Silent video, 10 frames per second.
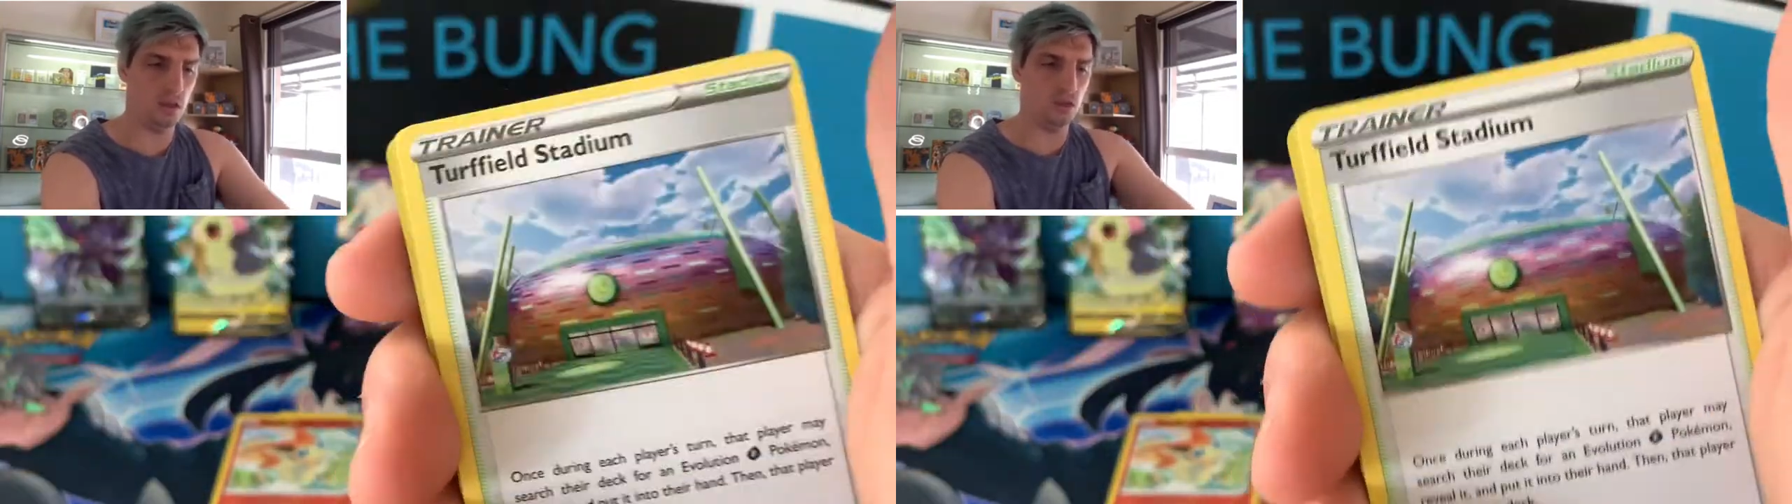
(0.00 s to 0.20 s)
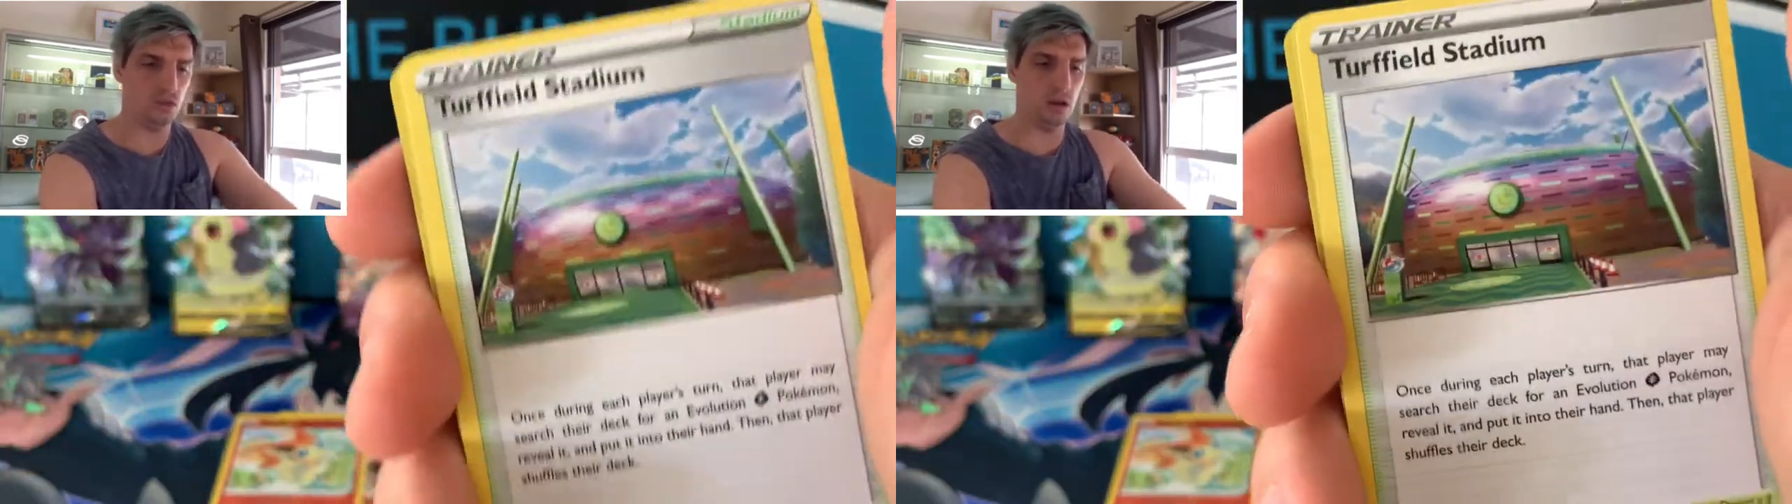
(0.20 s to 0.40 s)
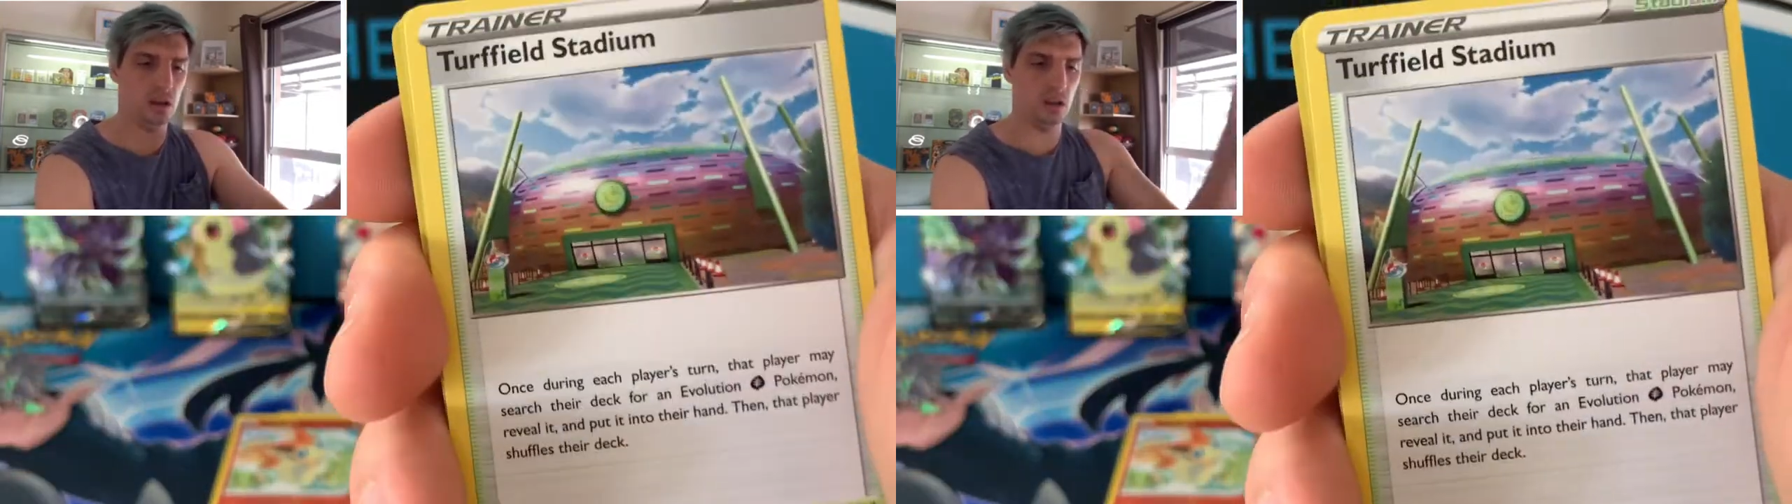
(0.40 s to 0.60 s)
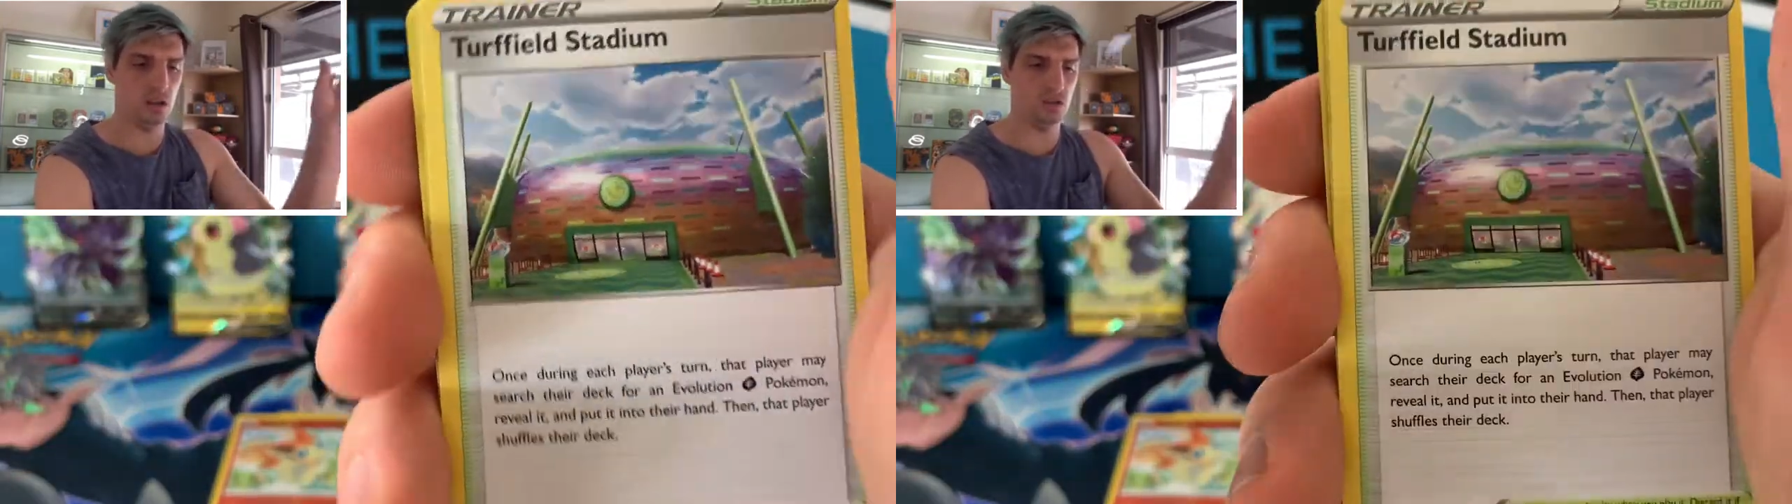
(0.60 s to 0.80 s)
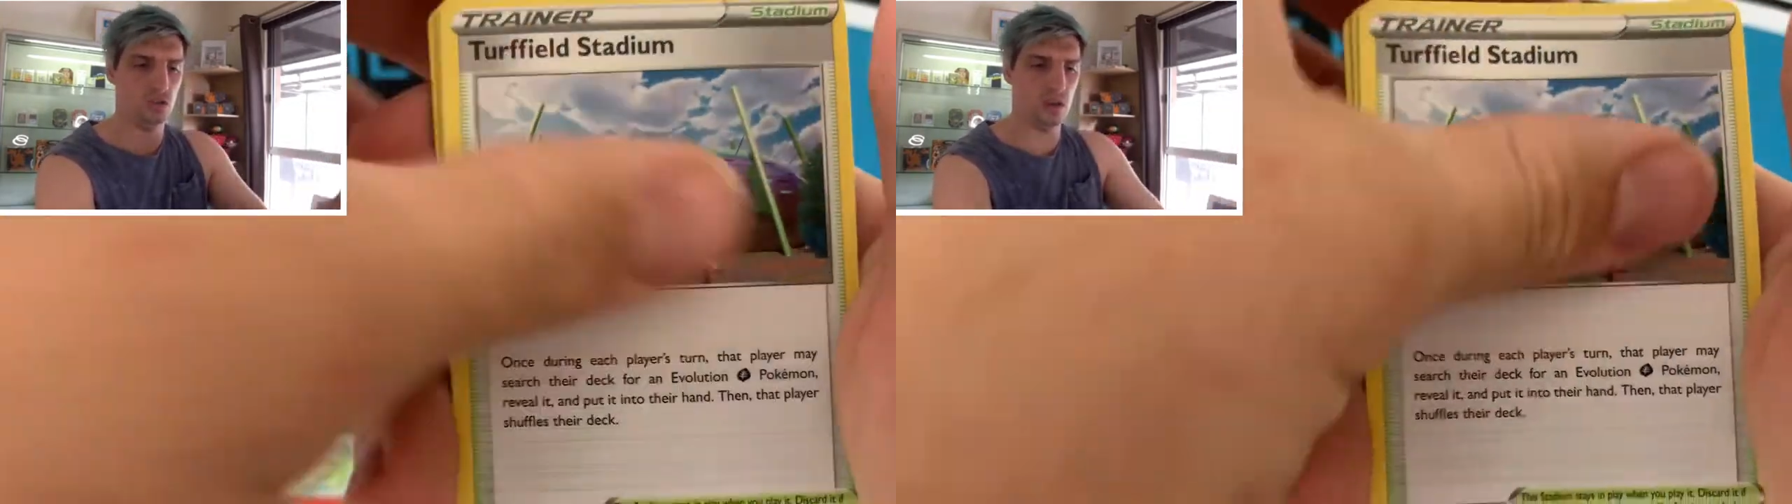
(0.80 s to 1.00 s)
Trainer Go
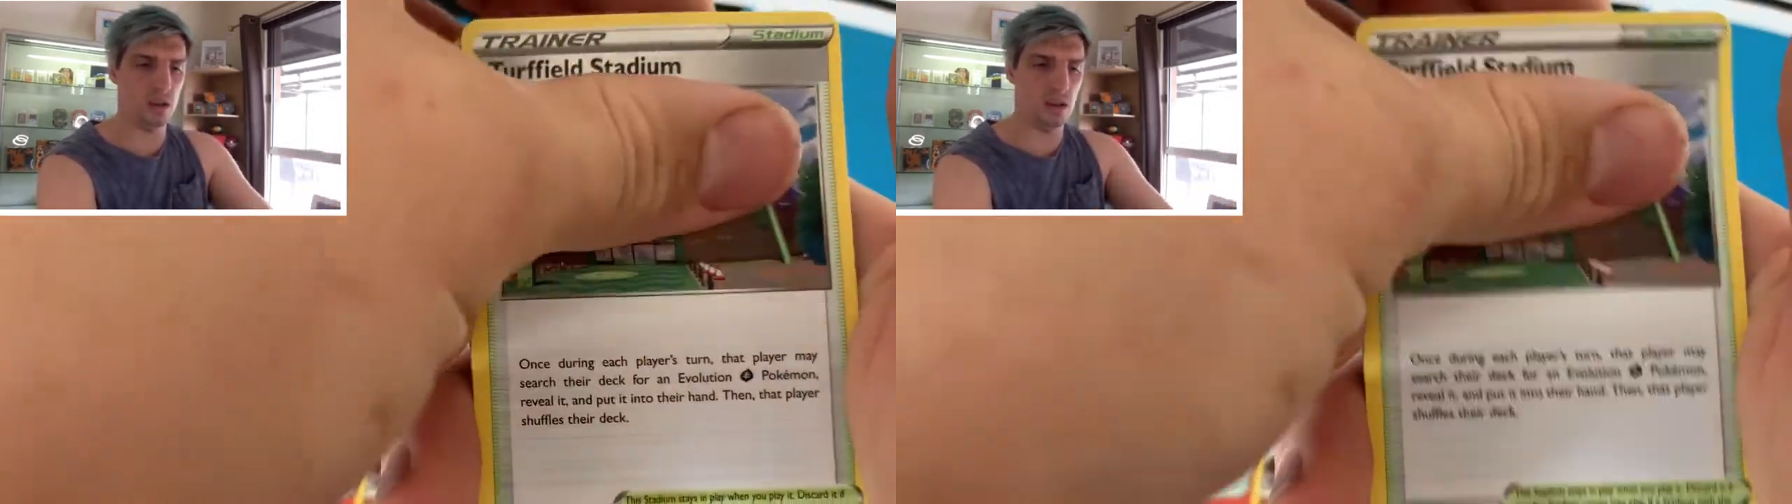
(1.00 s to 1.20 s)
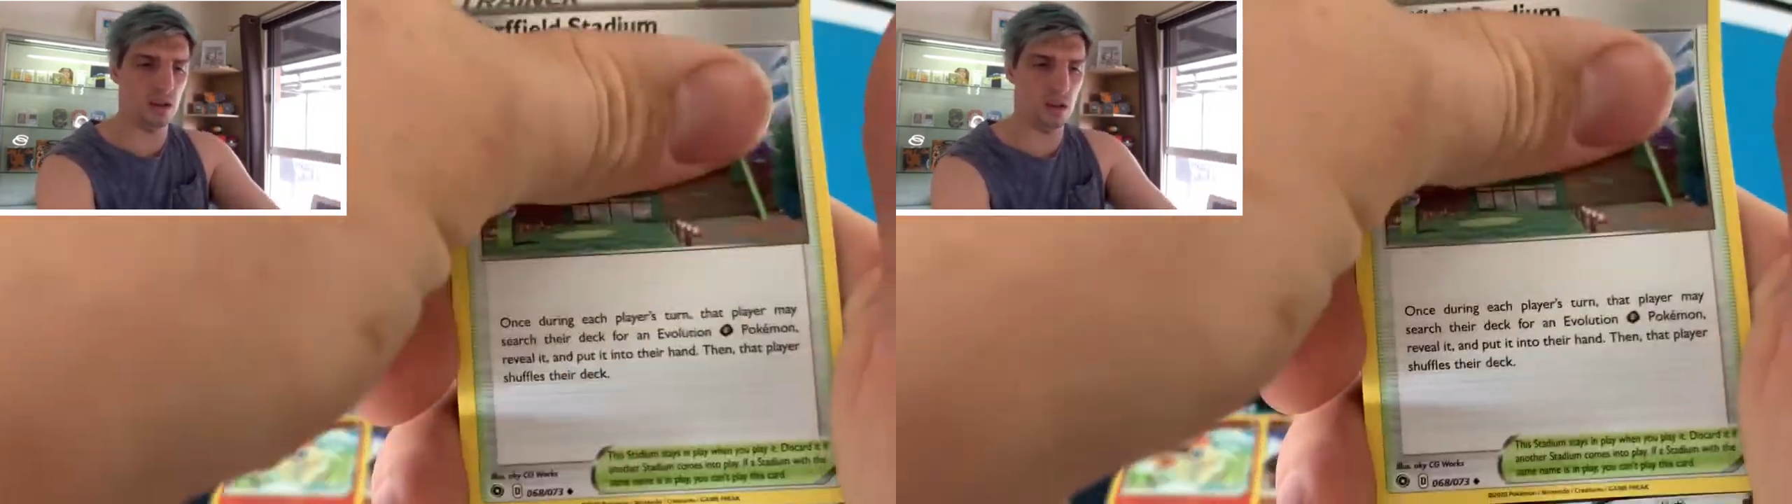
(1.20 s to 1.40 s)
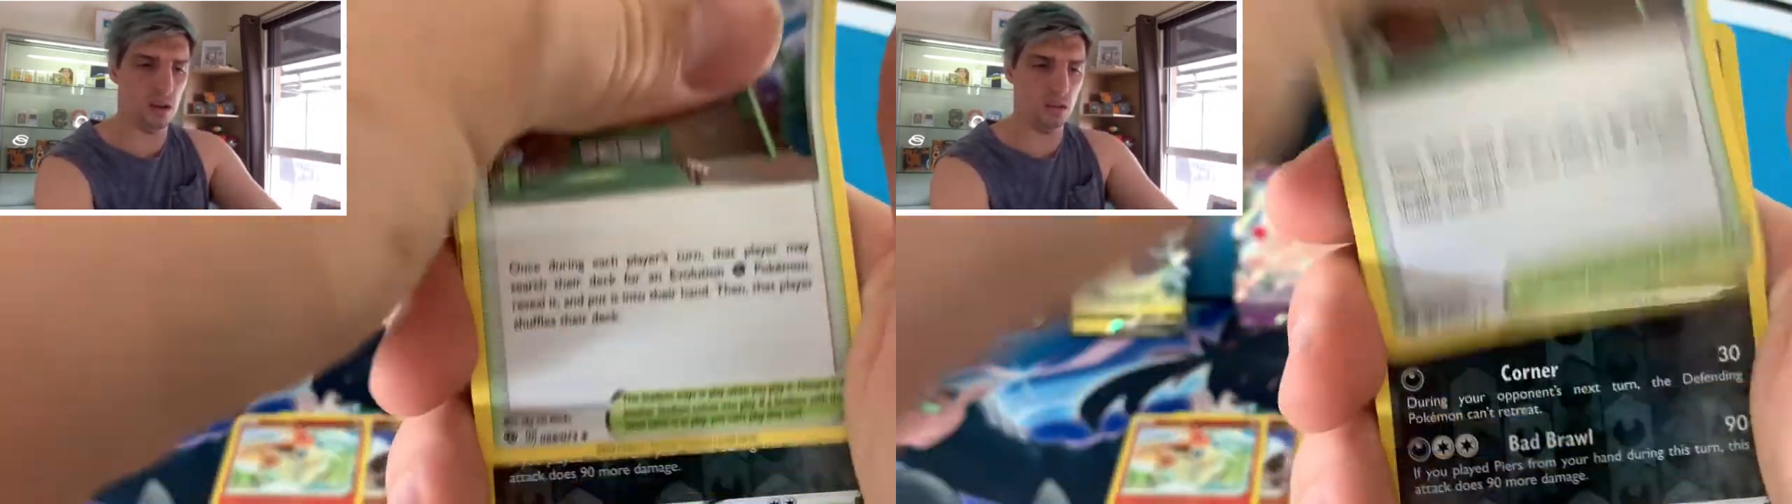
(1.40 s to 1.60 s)
Train,